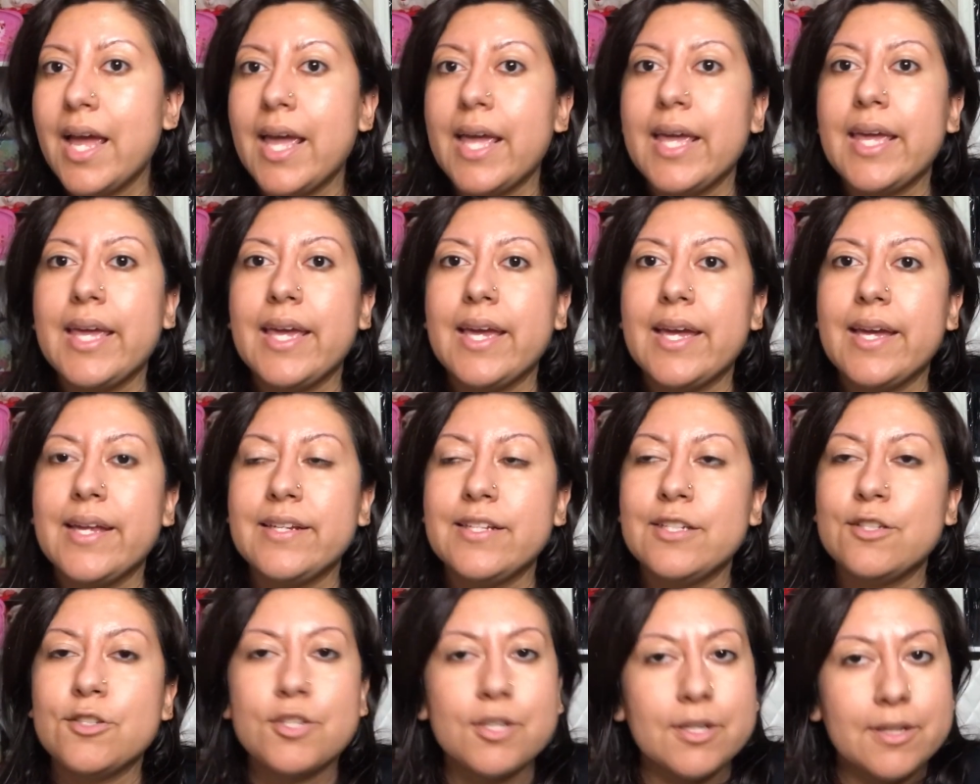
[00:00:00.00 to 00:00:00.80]
and
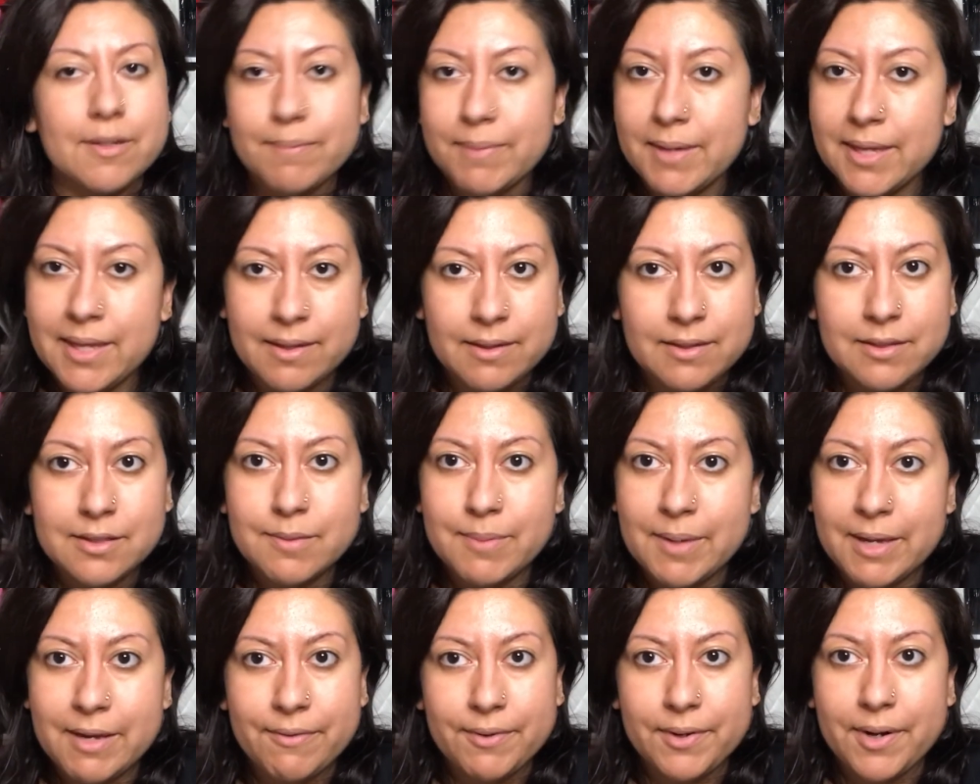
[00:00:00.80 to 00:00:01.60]
it shouldn't
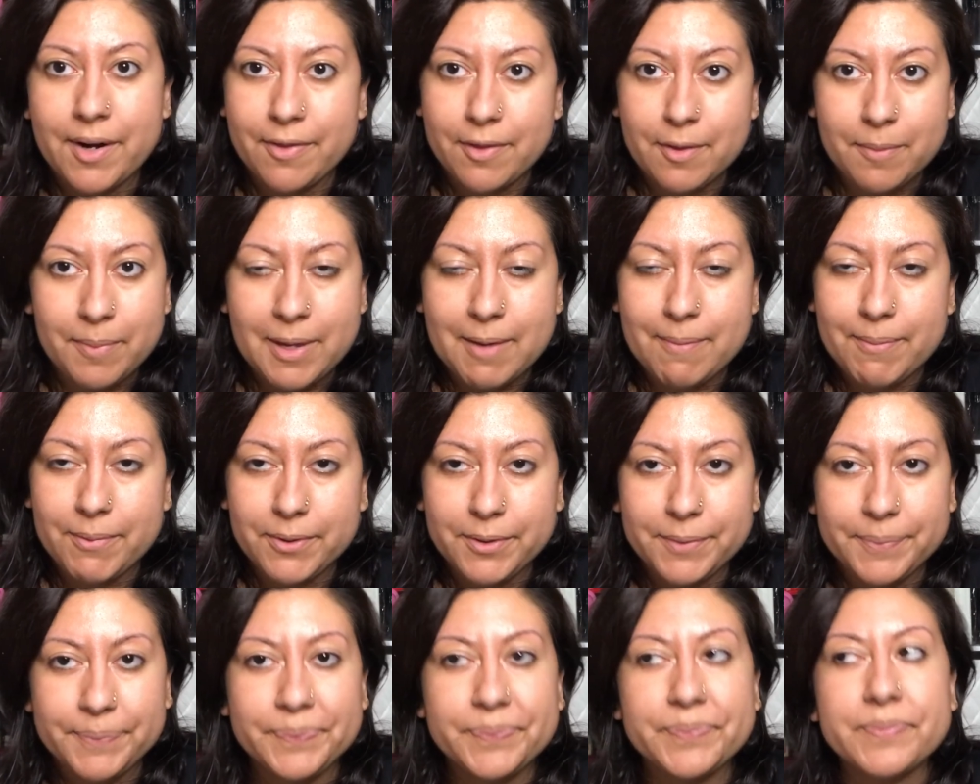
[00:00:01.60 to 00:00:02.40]
speak for other people.